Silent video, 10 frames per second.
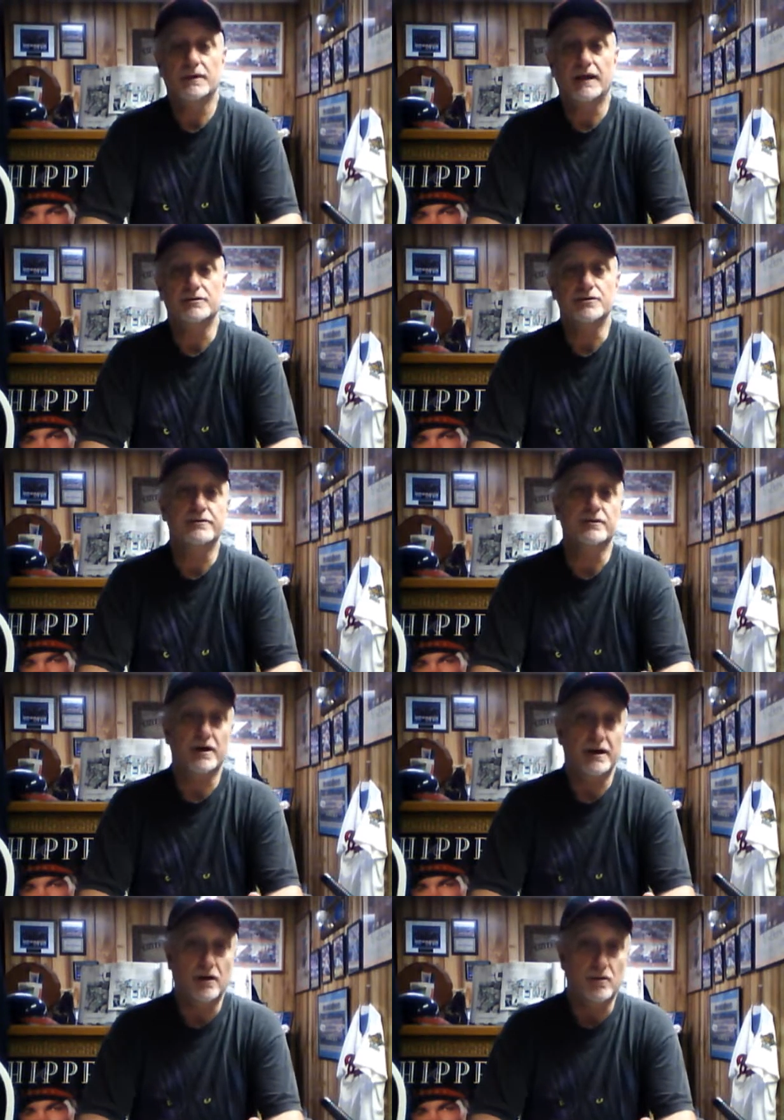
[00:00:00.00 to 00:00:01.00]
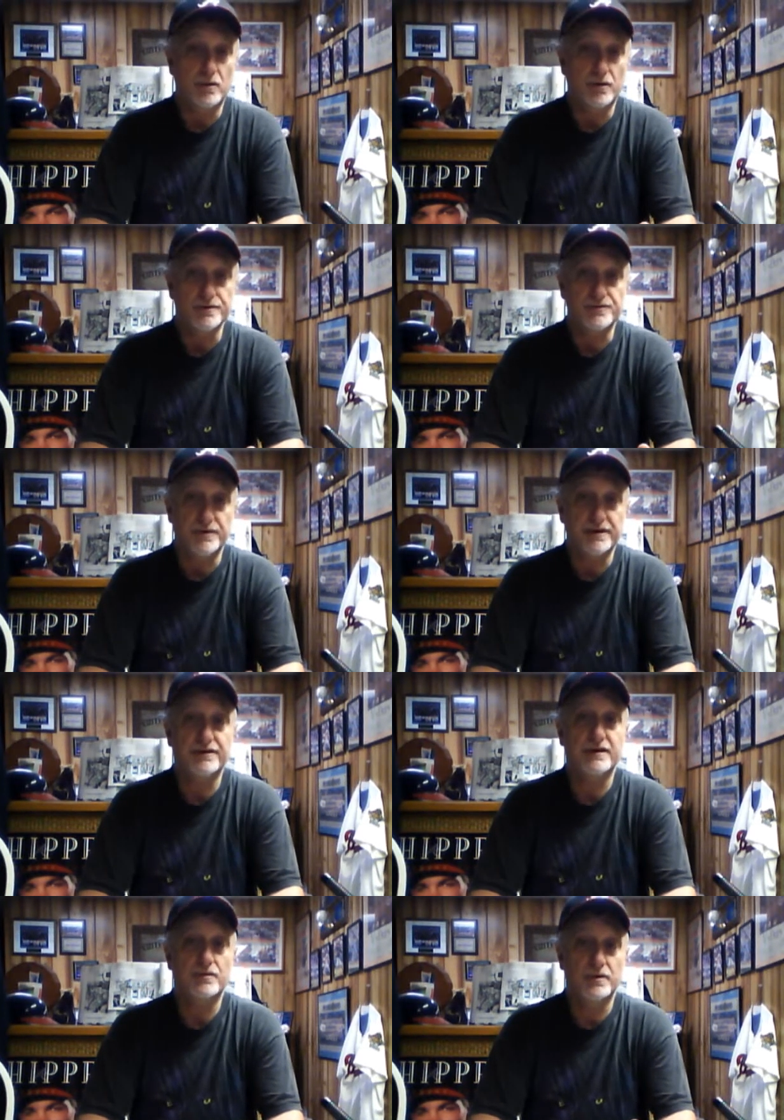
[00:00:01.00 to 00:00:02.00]
like during the Greyhawk Wars
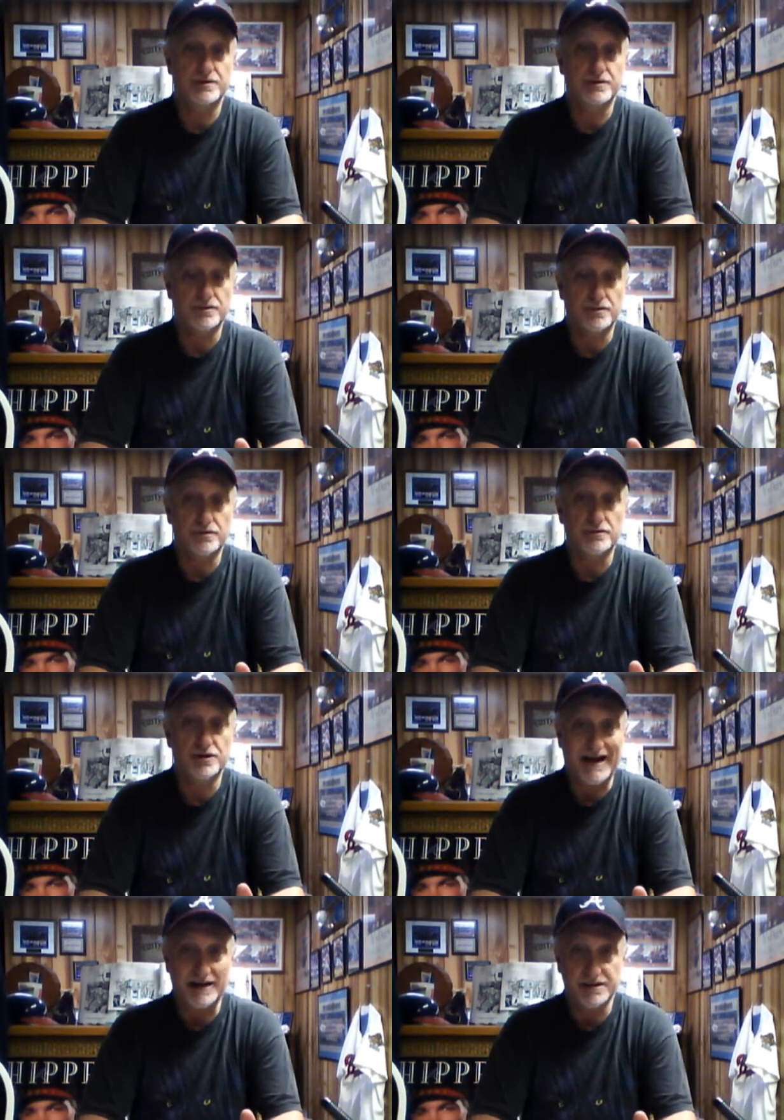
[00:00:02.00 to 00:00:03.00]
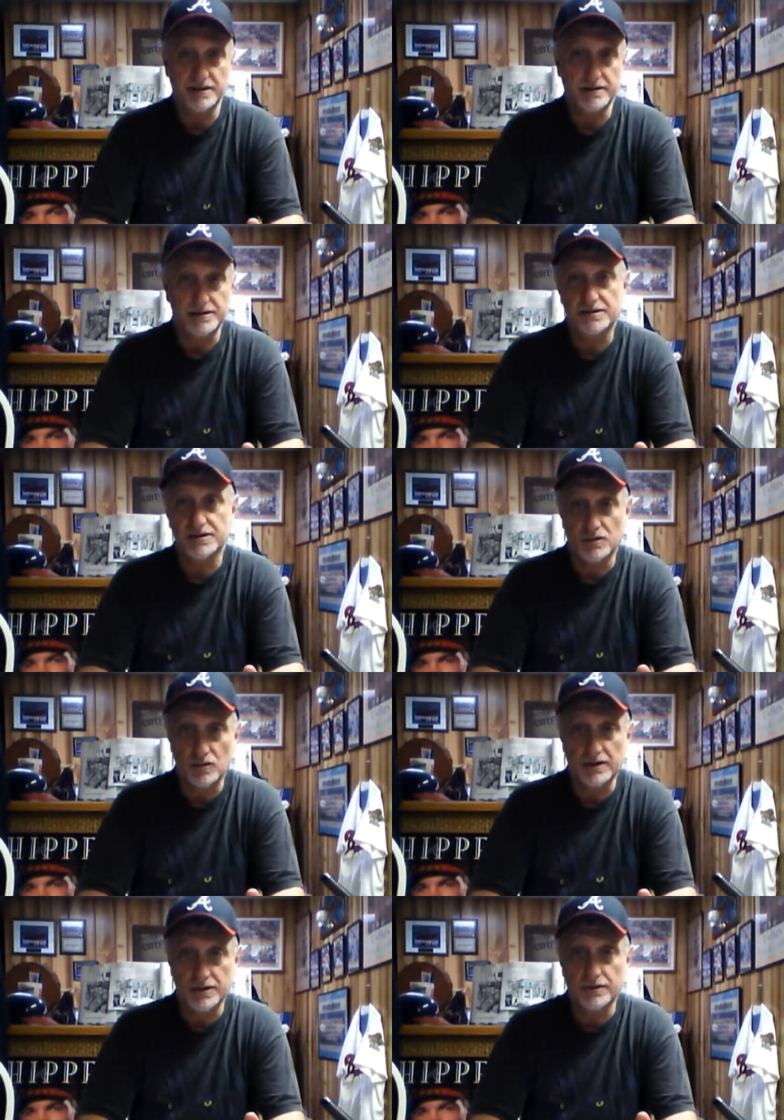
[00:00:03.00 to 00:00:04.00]
with the original Giant series
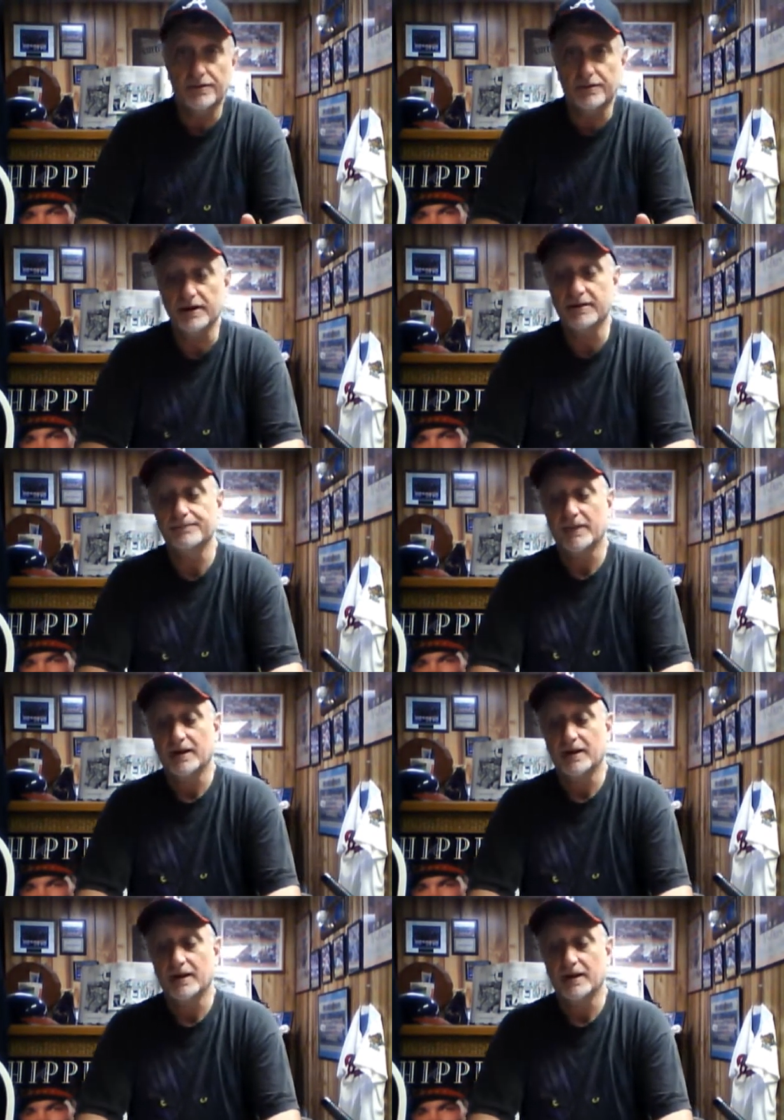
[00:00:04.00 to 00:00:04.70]
G1, 2, and 3.